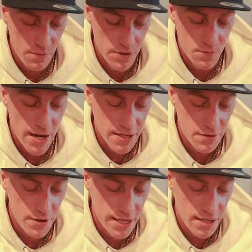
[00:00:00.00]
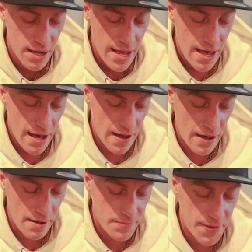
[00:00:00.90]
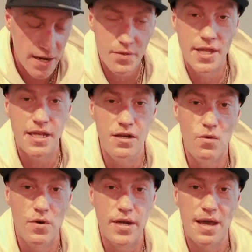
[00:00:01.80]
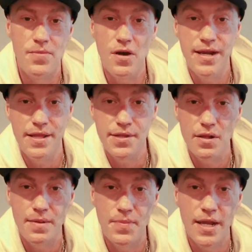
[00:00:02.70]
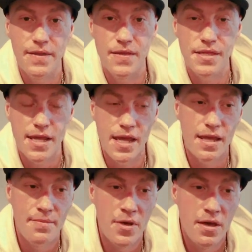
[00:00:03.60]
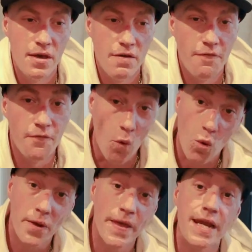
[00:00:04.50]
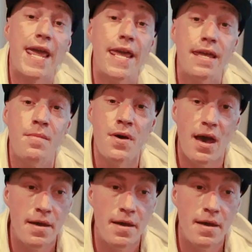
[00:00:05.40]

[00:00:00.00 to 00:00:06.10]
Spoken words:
It was red and green, but then I was like, you know what? I'm not necessarily playing this game for the game.